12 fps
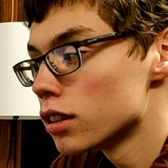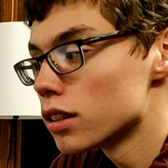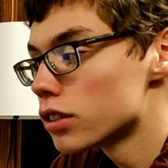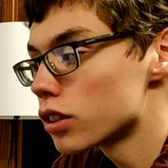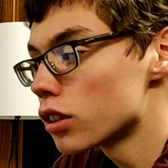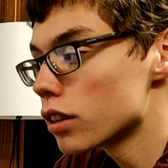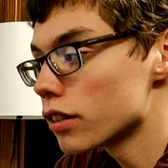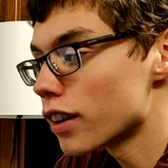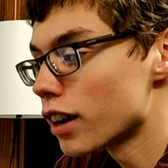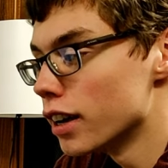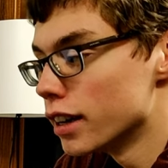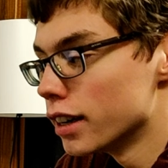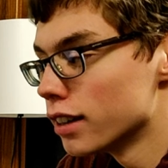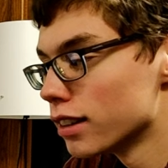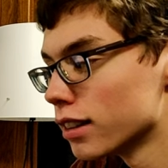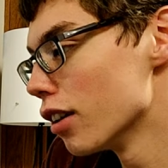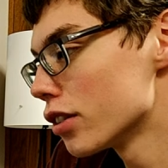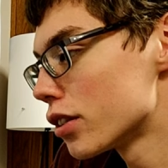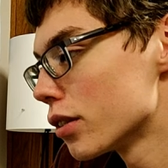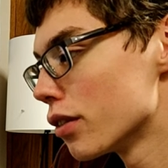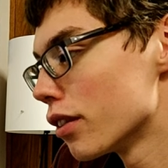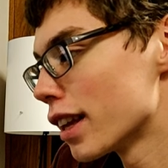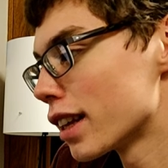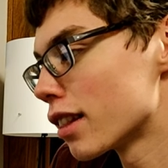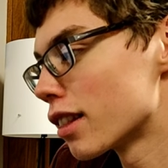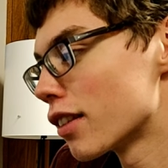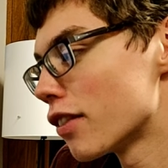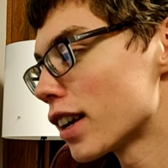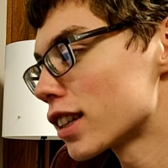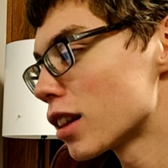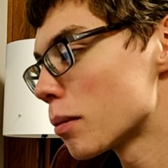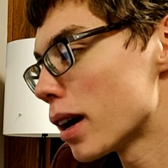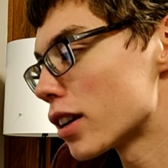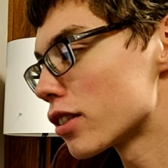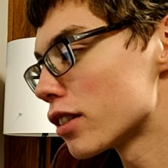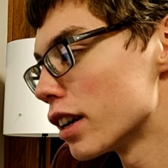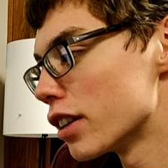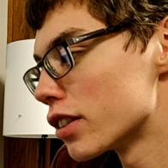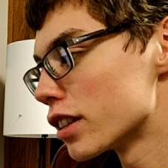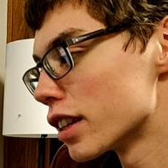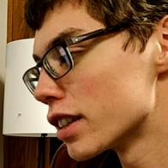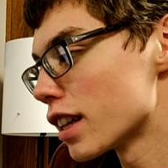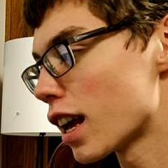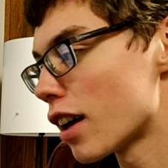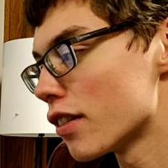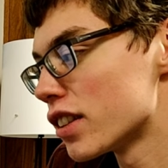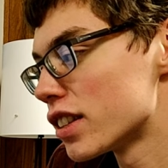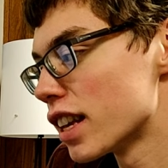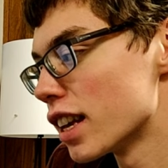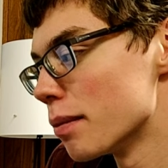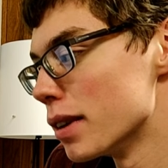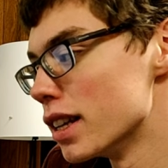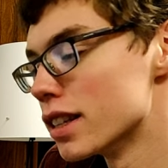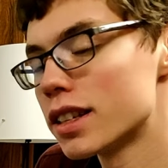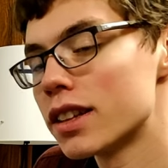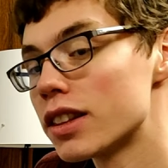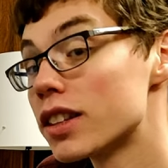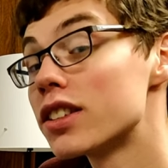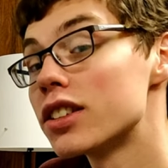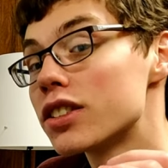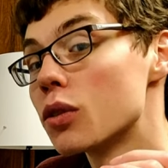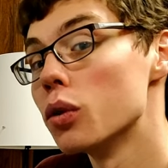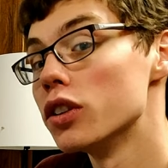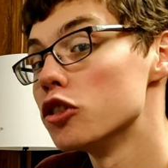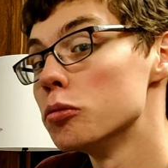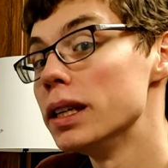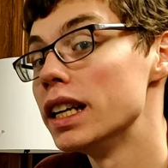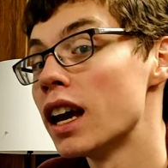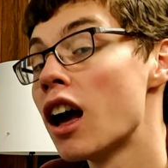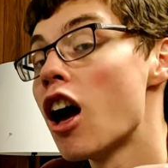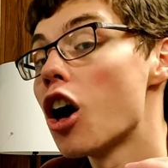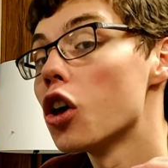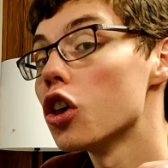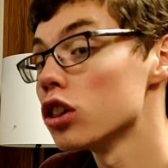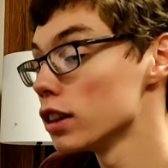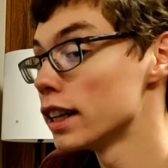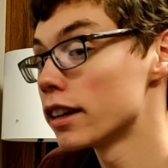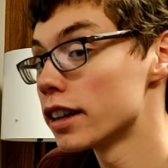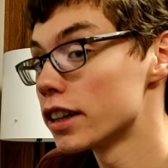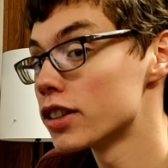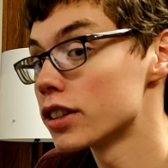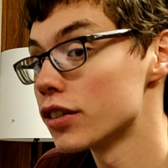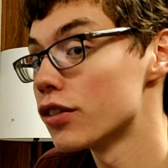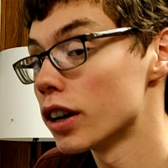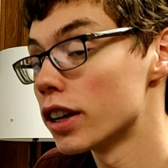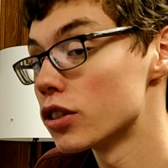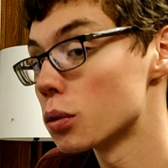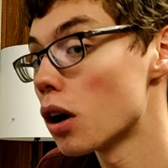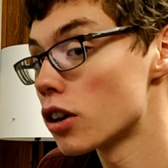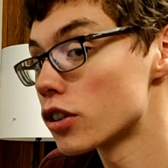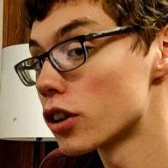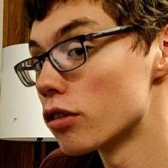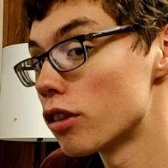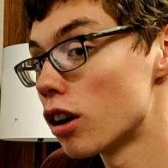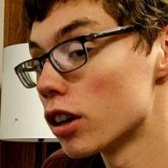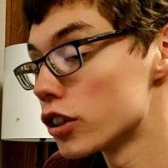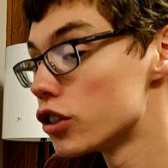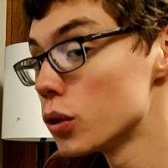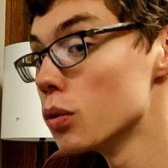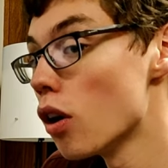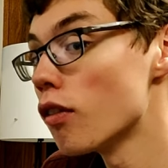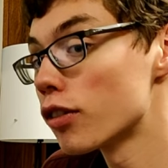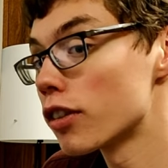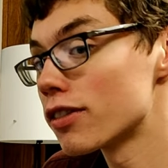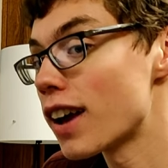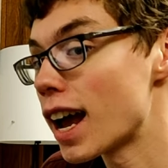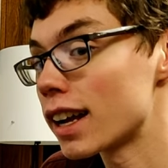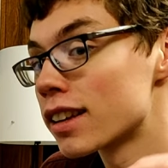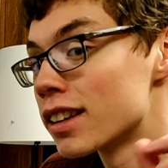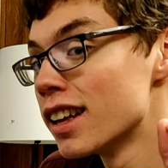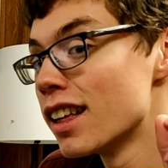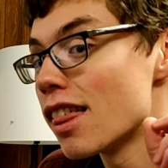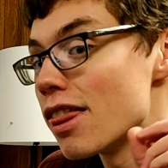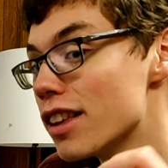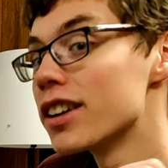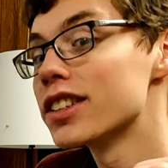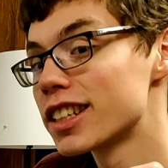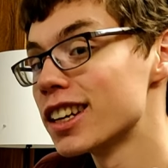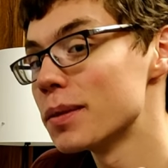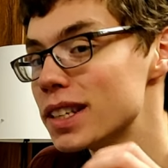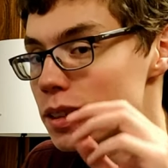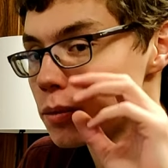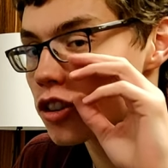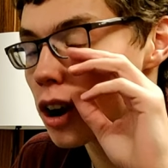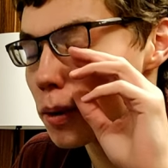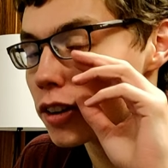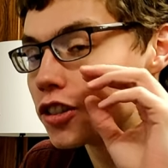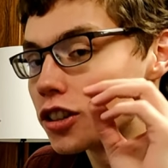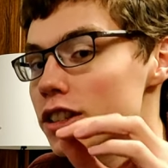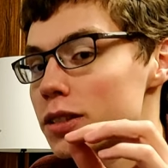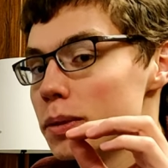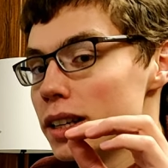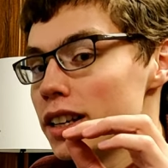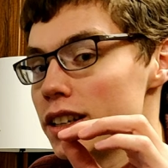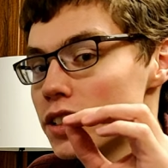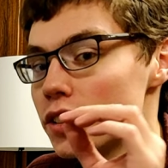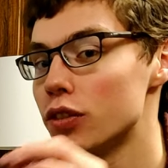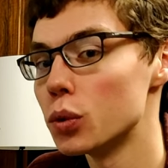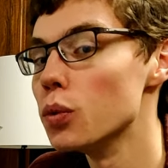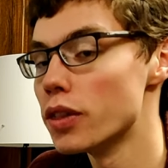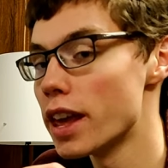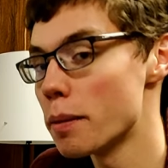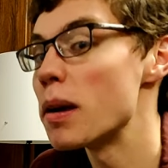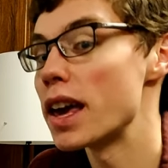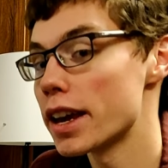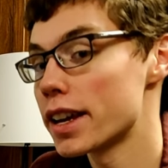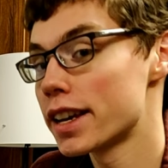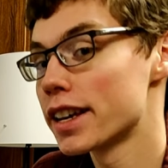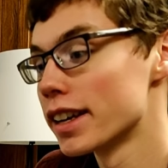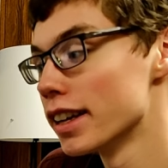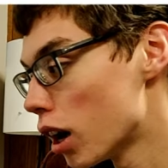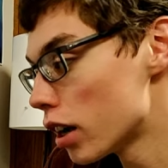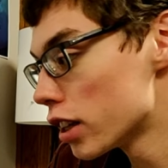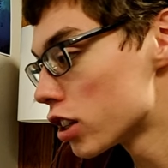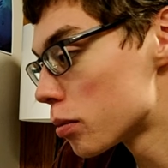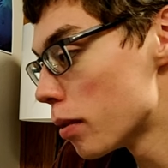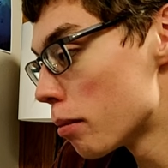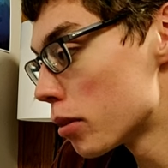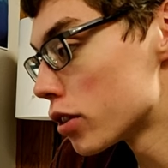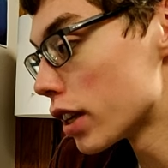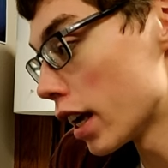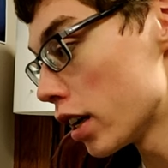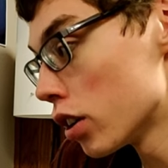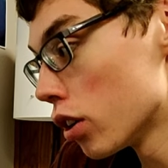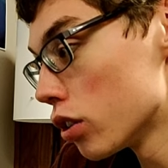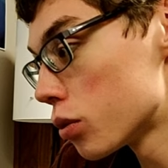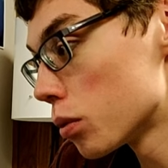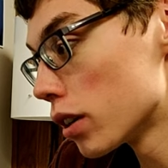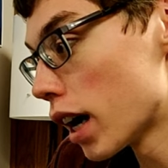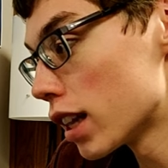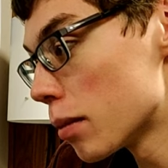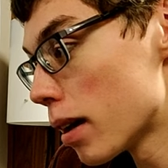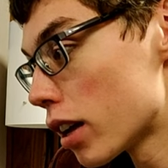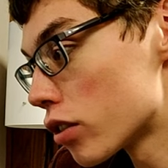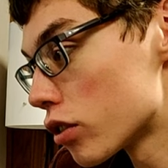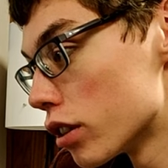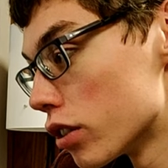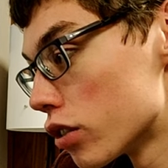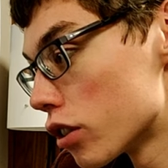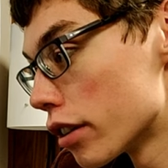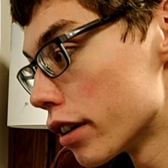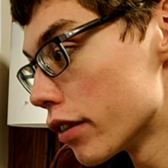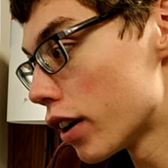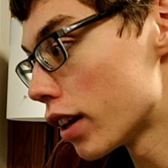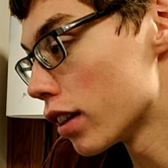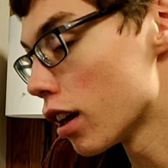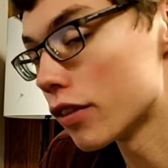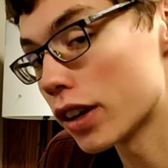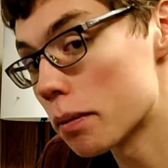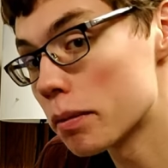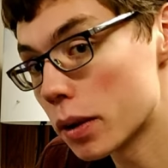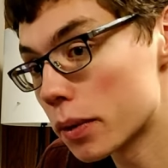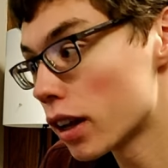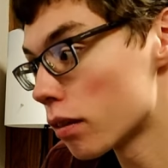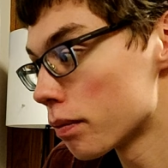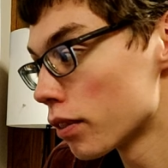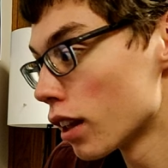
It's totally fine. Also, like, the fact that the Bachelor Nation gets to have a say means that this is going to be hilariously funny to watch go wrong, because you know for a fact there's going to be some drama just because of who they pick. Audience members and hosts will guide the Bachelor in his journey to find love. Yep, there we go.